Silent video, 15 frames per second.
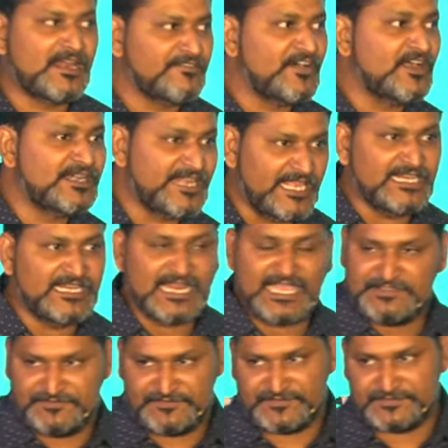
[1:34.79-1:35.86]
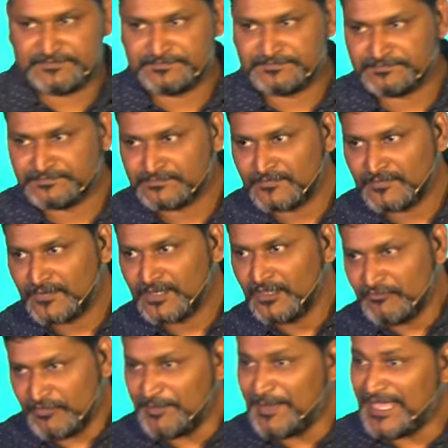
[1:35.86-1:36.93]
a part of our daily life.
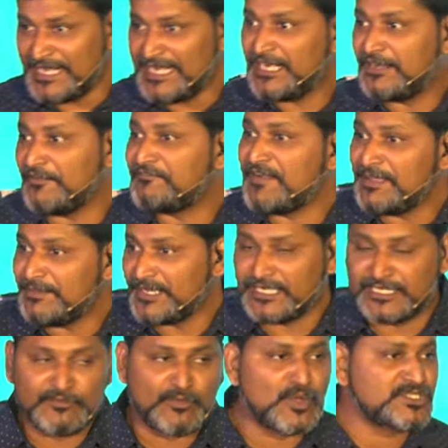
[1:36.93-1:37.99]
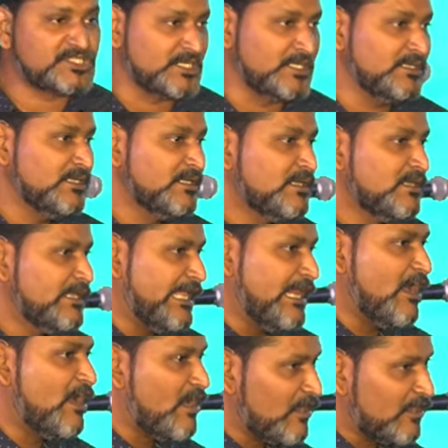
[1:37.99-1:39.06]
We may read a five-minute devotion
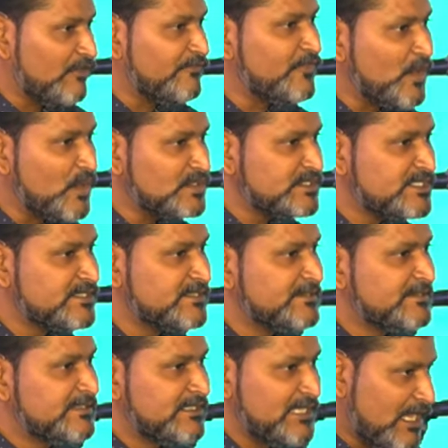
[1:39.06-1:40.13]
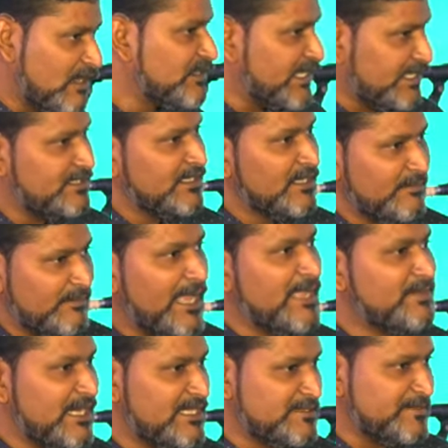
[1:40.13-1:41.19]
our, on our phones. Now that
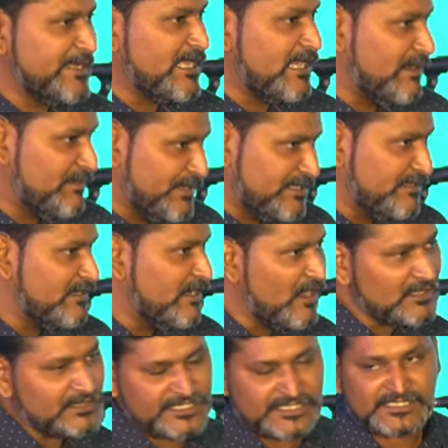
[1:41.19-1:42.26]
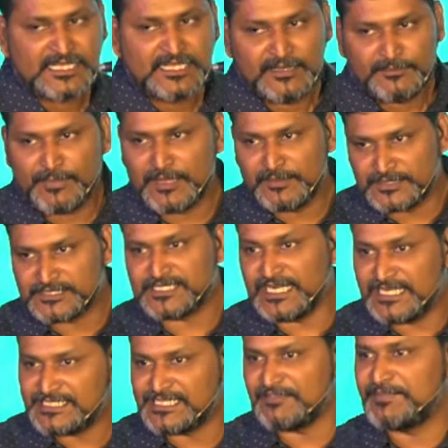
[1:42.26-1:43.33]
Bible has become and all these Bible
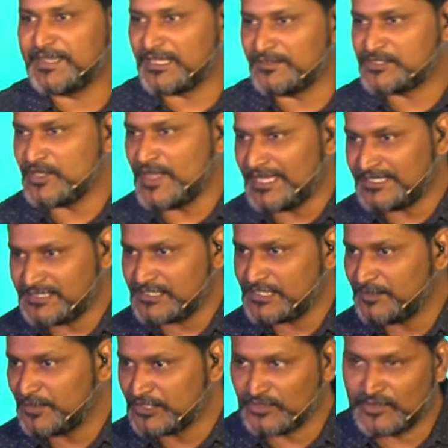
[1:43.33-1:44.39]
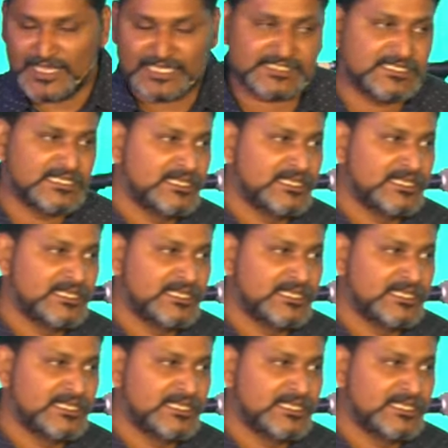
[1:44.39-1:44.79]
studies have become so accessible to